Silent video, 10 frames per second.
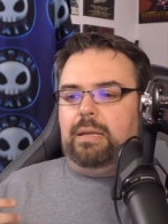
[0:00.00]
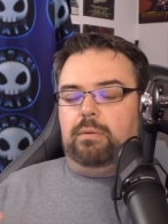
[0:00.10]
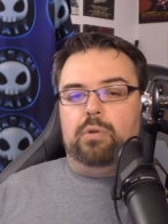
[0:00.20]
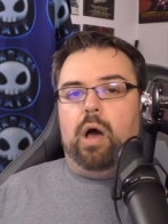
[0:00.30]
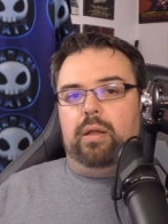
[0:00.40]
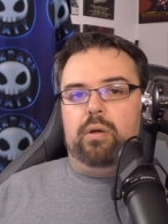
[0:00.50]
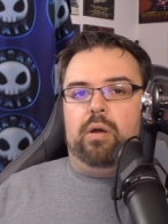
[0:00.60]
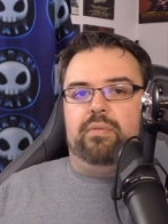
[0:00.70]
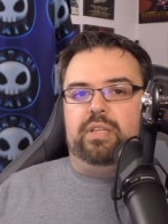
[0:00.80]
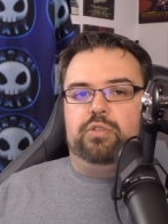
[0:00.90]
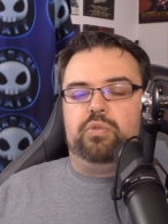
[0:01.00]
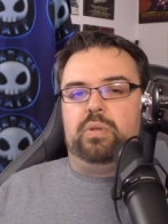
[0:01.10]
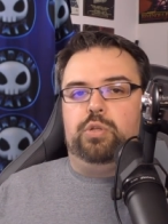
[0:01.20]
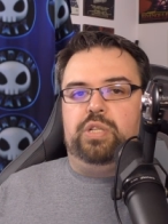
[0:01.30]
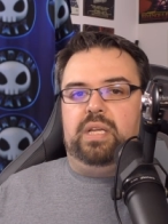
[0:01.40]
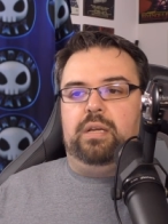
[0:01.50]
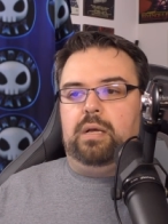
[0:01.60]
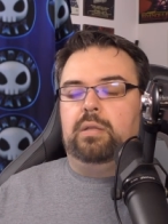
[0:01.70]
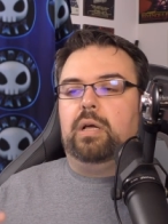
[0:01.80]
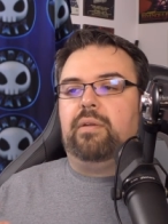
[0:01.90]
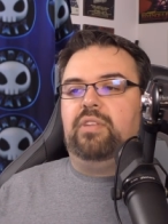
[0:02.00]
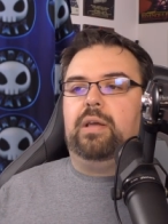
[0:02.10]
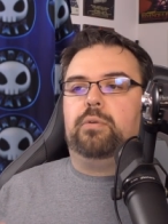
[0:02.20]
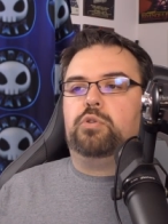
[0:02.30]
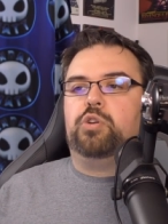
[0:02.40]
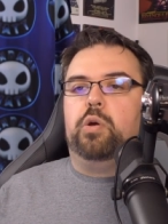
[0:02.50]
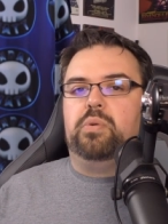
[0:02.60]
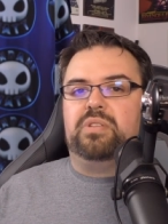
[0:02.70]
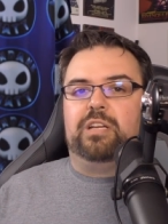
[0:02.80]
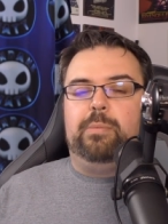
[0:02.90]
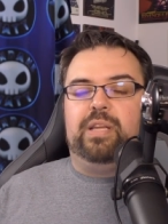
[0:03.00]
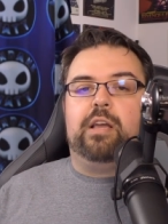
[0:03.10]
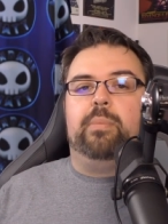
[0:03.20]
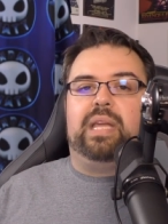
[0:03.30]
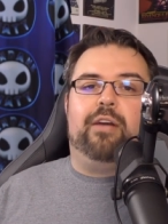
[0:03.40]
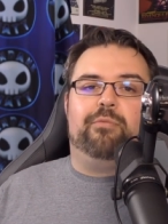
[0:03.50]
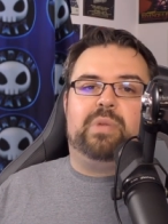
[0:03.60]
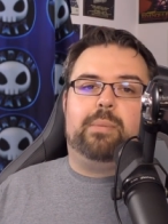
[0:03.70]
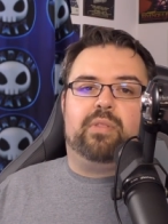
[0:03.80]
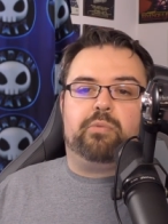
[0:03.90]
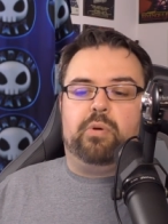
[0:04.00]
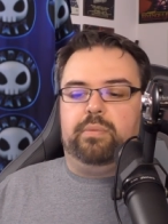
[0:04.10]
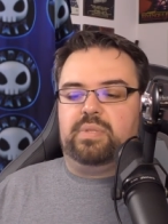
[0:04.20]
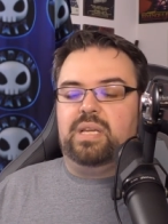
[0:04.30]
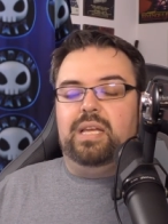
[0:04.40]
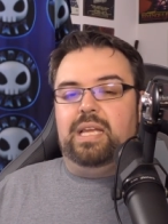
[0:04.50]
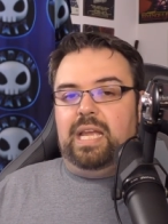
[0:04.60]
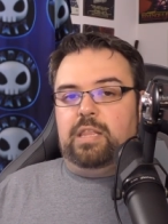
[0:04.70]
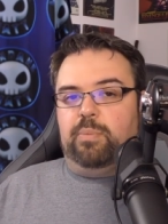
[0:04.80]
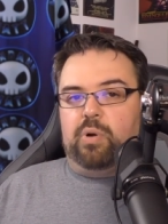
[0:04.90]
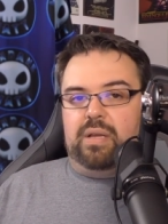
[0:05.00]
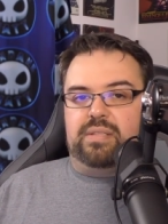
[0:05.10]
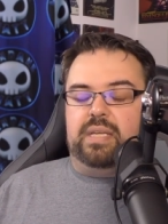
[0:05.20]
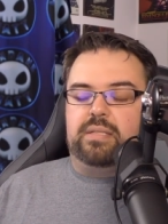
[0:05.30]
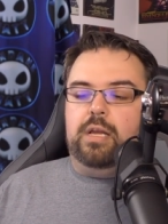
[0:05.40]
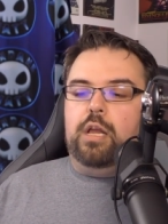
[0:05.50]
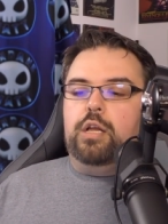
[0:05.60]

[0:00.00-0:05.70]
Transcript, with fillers: in a lot of the trilogy, uh, a lot of the other shows that are going to be coming out from Game of Thrones in the process.